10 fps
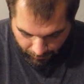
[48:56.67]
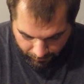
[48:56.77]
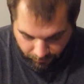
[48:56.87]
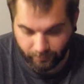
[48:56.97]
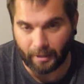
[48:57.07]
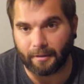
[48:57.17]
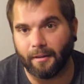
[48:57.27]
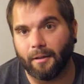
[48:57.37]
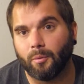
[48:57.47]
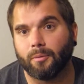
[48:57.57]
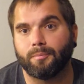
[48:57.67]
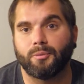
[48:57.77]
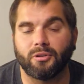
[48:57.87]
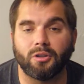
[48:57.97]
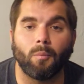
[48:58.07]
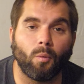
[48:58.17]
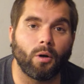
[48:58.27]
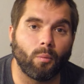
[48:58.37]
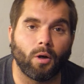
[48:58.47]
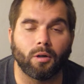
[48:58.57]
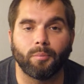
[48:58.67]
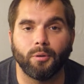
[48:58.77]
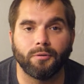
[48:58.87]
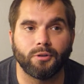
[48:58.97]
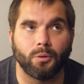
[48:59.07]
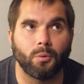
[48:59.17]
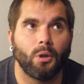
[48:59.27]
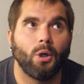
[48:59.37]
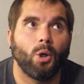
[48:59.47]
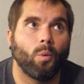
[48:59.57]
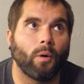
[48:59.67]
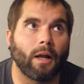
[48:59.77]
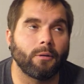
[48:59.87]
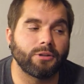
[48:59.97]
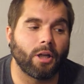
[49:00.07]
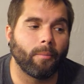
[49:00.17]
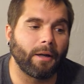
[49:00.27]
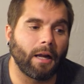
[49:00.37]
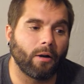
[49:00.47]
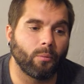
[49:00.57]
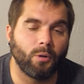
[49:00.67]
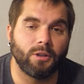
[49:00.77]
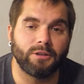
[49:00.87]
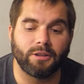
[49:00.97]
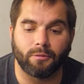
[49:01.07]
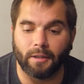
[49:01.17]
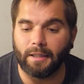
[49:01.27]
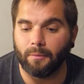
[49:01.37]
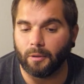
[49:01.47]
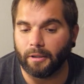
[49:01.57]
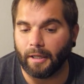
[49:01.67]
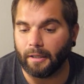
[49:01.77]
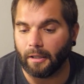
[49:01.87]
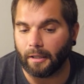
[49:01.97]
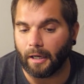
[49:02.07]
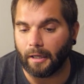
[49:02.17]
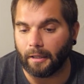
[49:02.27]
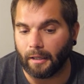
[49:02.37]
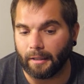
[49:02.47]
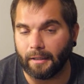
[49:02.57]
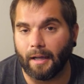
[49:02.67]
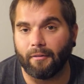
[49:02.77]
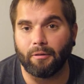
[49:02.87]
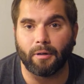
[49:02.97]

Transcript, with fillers: liked the fact that they were somewhat waterproof. So when I was coming out of the woods in the rain one day, like I, I didn't have any